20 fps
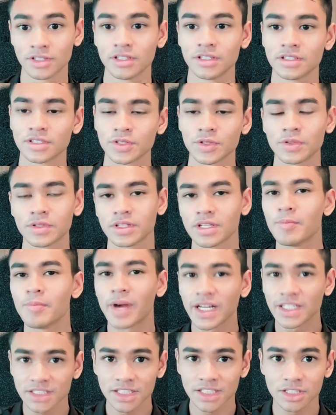So the
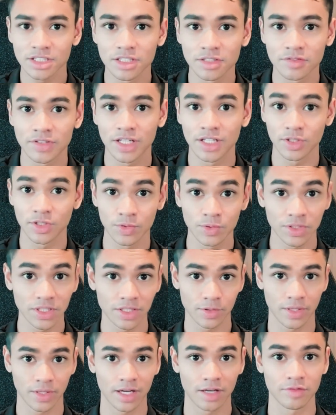mindset shift that you
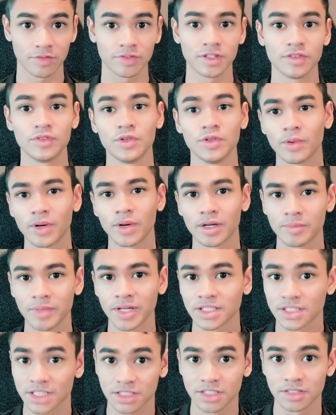need to have if you want to
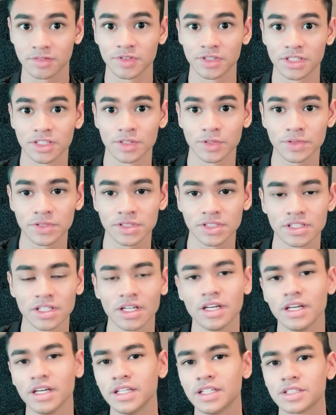make such efficient notes
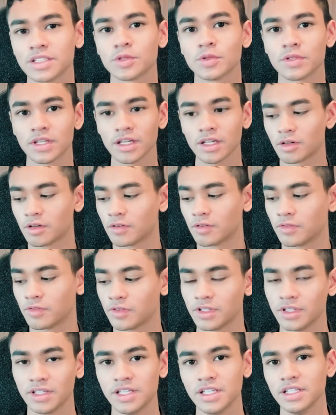is to think of
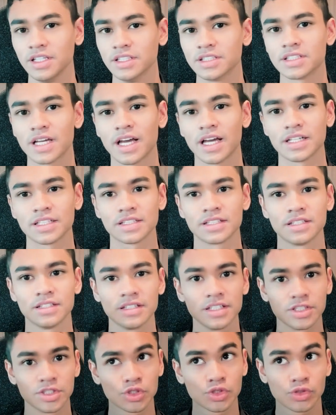these as
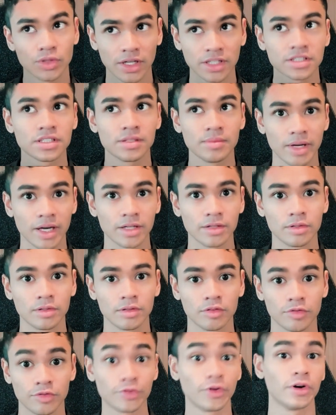the instruction
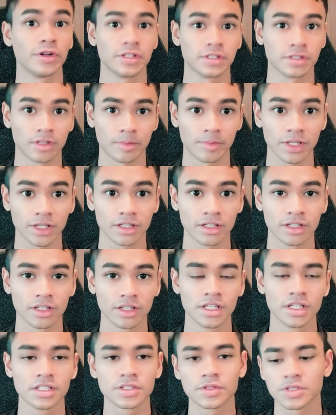manual for the topic.
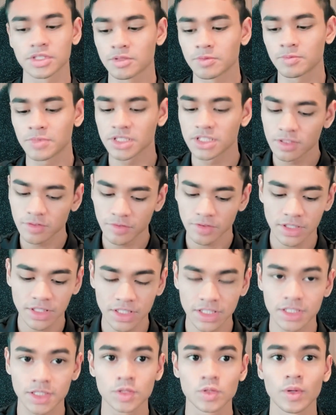So
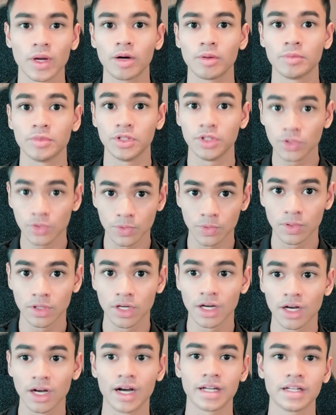specifically, it's to help you
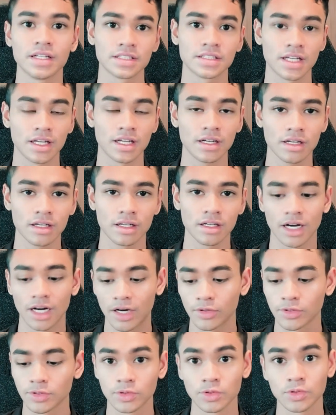understand
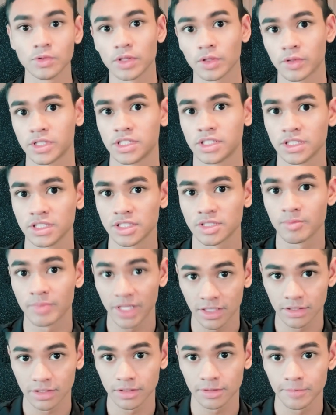how to do the questions
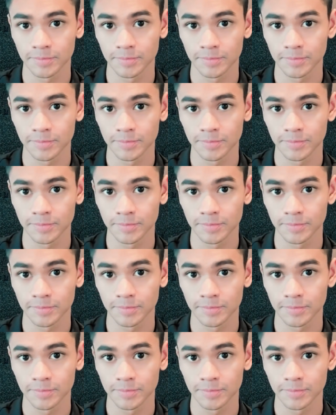better.